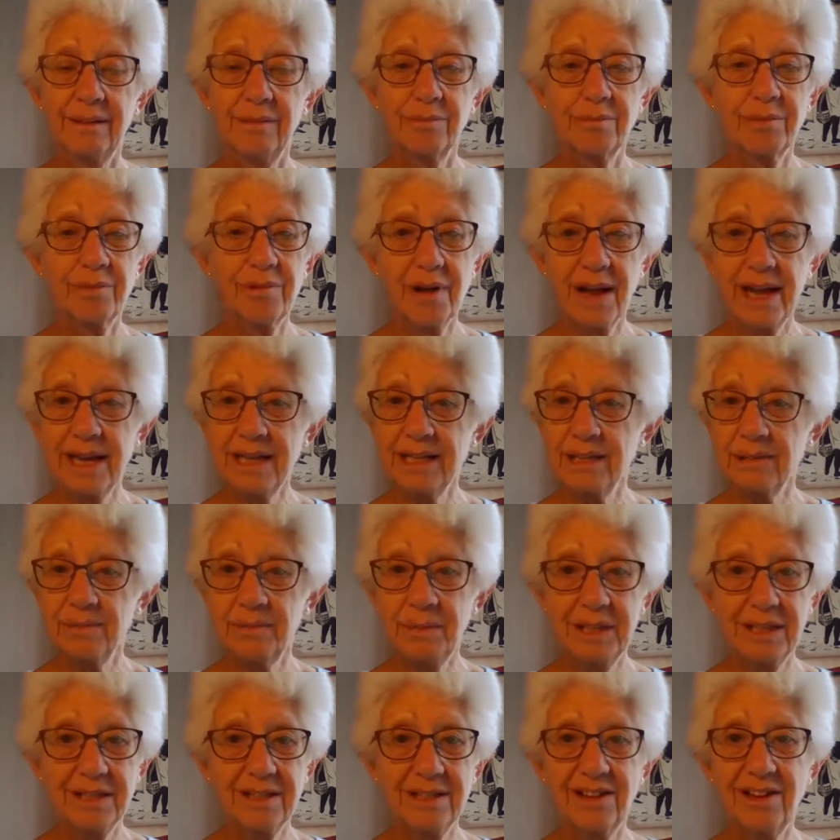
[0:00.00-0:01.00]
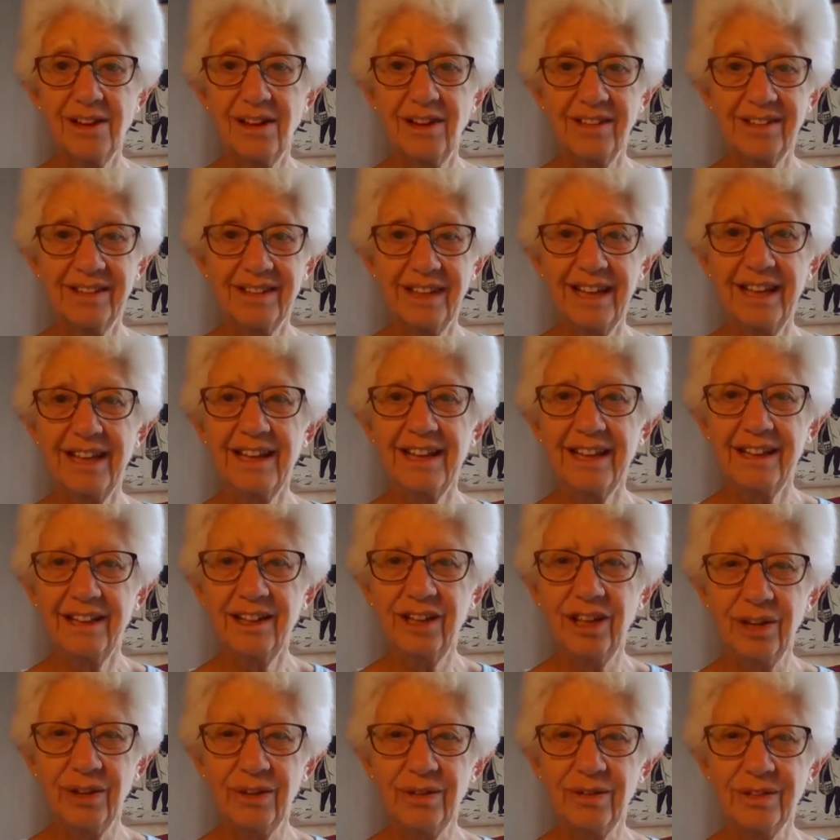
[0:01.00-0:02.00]
Praise be to God, he can
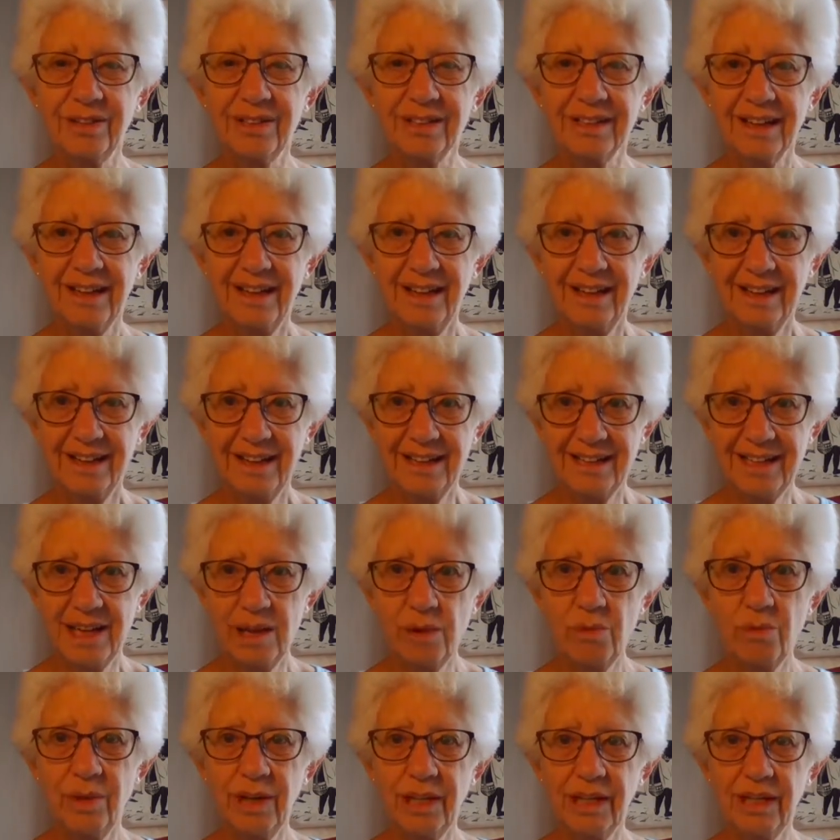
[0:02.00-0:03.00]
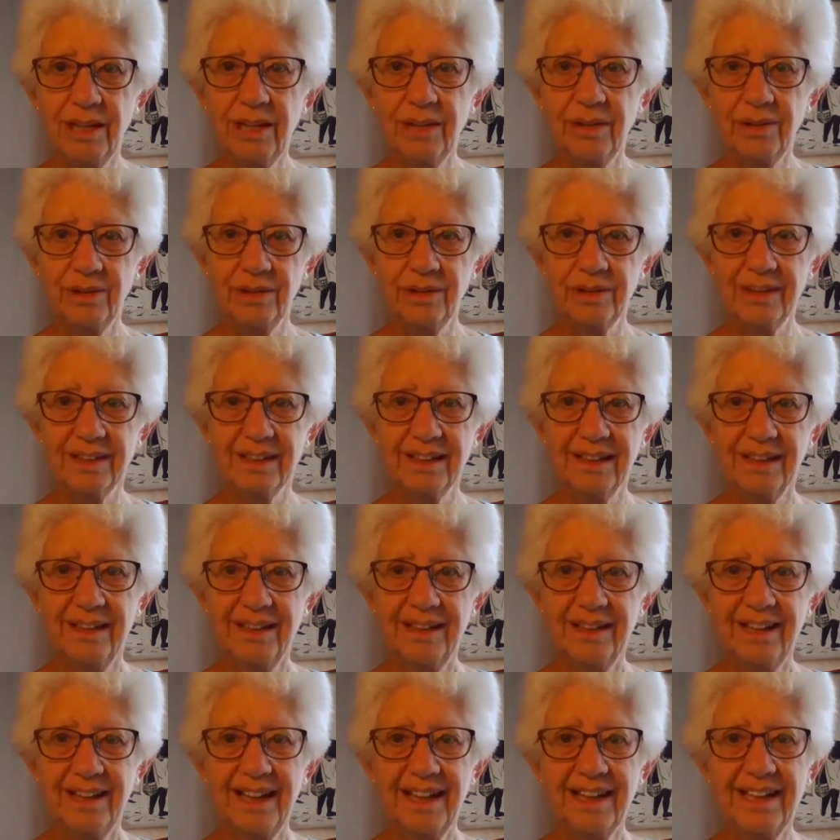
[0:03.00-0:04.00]
use, and he will use,
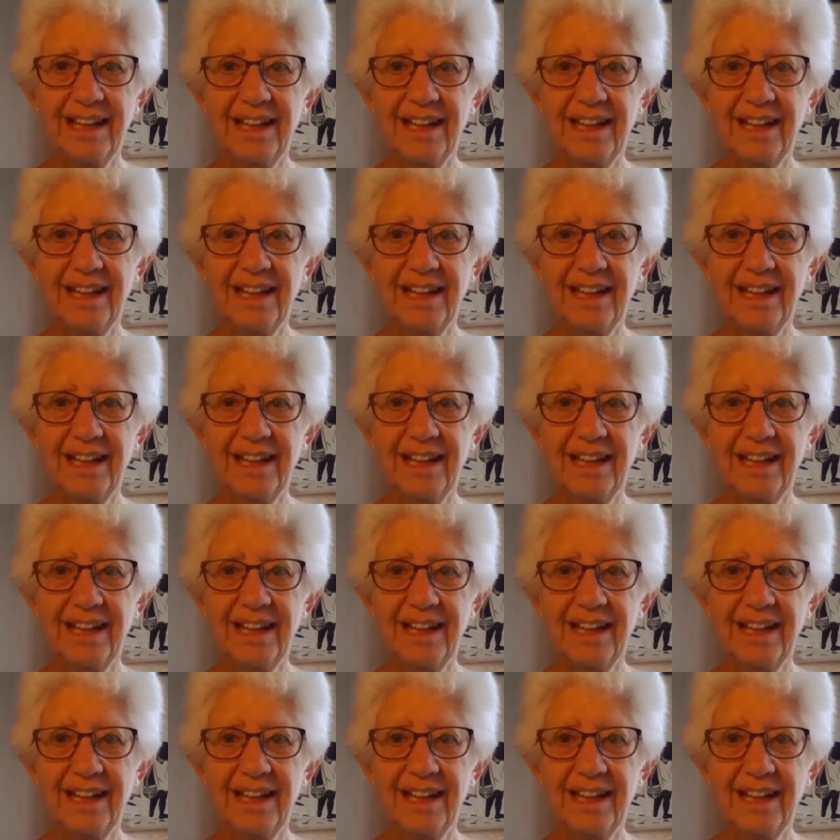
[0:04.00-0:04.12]
and